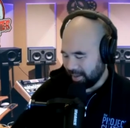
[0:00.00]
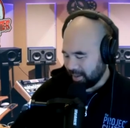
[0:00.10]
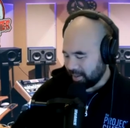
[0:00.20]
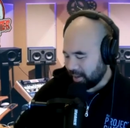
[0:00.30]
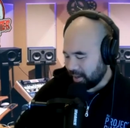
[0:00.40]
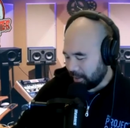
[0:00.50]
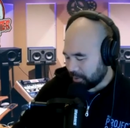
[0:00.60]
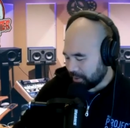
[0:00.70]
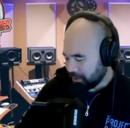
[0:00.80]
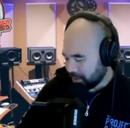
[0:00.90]
Yeah,
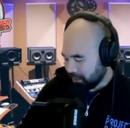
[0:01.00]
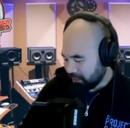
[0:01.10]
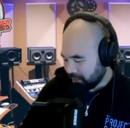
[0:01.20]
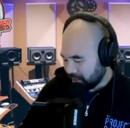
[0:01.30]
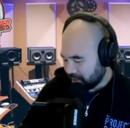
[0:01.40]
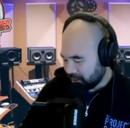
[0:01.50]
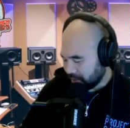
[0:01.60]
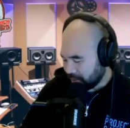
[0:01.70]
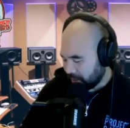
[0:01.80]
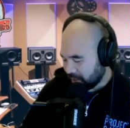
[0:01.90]
absolutely.
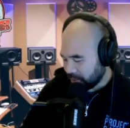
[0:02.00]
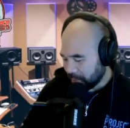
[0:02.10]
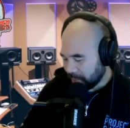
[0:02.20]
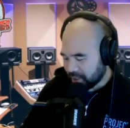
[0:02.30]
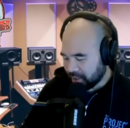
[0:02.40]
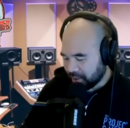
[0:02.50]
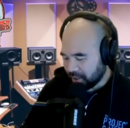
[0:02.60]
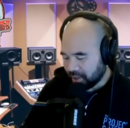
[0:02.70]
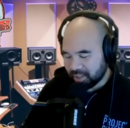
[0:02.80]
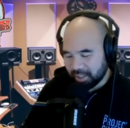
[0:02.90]
So I think we mentioned it on the
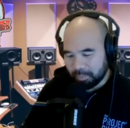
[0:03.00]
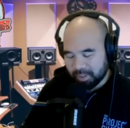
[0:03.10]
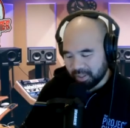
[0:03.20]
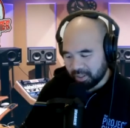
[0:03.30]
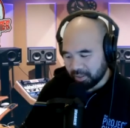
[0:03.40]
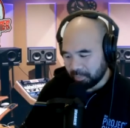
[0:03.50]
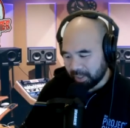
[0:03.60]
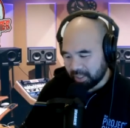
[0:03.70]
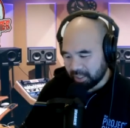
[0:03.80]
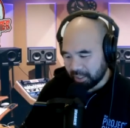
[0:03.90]
last episode,
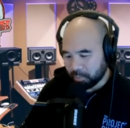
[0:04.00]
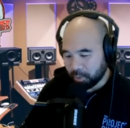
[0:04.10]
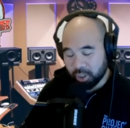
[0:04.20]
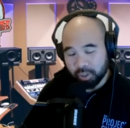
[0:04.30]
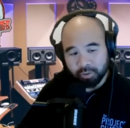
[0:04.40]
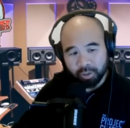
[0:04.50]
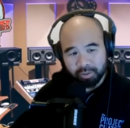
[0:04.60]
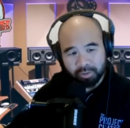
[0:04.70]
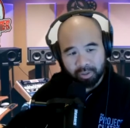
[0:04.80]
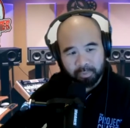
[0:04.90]
but Project
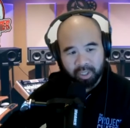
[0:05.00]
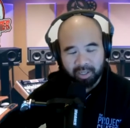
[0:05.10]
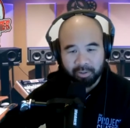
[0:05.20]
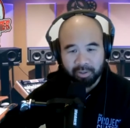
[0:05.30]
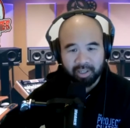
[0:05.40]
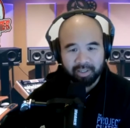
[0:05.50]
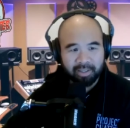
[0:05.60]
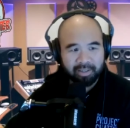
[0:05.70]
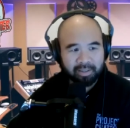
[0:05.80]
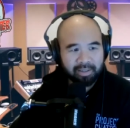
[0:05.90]
Controls Group, check it out on
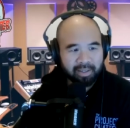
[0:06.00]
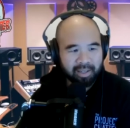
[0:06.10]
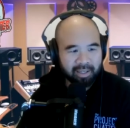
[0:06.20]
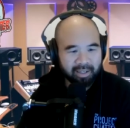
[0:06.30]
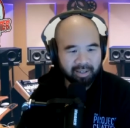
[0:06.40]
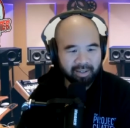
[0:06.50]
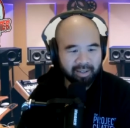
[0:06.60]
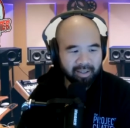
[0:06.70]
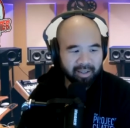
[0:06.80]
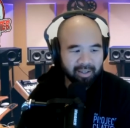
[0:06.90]
LinkedIn.
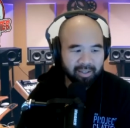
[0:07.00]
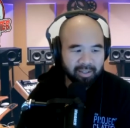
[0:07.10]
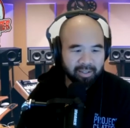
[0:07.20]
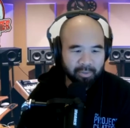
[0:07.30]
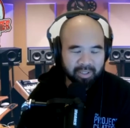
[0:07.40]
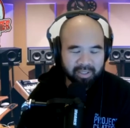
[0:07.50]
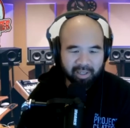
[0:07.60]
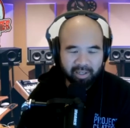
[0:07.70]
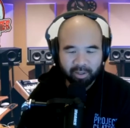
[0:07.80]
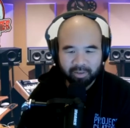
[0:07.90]
We
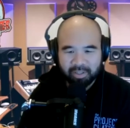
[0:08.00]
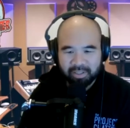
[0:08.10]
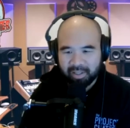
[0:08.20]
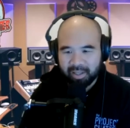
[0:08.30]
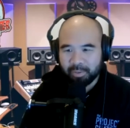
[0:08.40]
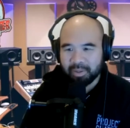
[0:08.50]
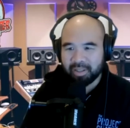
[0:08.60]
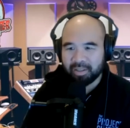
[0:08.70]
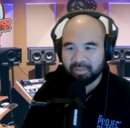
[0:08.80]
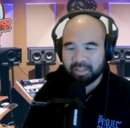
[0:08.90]
decided a lot of these
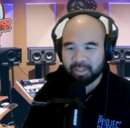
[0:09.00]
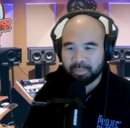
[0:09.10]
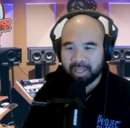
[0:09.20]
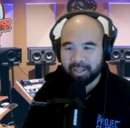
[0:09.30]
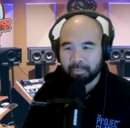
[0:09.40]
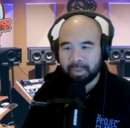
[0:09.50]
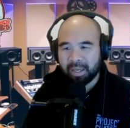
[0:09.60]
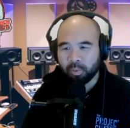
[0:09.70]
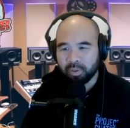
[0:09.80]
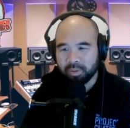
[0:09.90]
networking events are behind
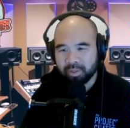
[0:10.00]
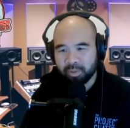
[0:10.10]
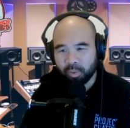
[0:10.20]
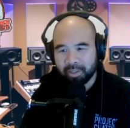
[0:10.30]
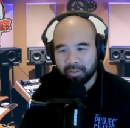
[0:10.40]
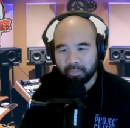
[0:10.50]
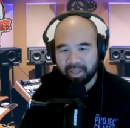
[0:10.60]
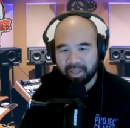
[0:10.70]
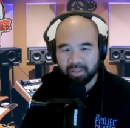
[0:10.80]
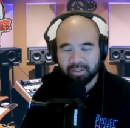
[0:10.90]
paywalls. Why not
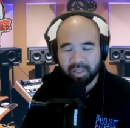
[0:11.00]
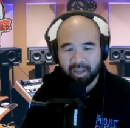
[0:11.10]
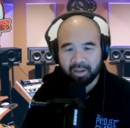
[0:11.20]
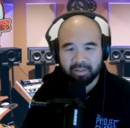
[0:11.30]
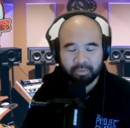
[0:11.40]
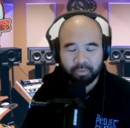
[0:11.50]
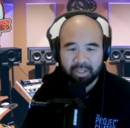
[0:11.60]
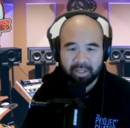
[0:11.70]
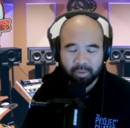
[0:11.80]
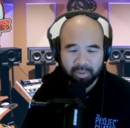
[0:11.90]
break those down? Free
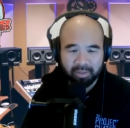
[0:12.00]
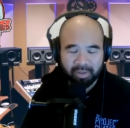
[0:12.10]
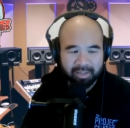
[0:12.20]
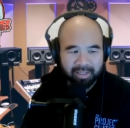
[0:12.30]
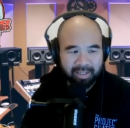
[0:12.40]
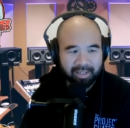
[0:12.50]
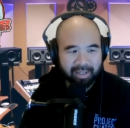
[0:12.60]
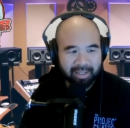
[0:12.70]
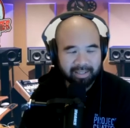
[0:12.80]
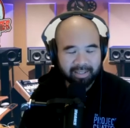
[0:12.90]
networking event in
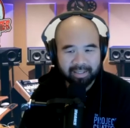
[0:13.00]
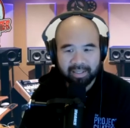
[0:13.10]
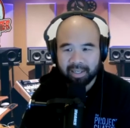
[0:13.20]
London,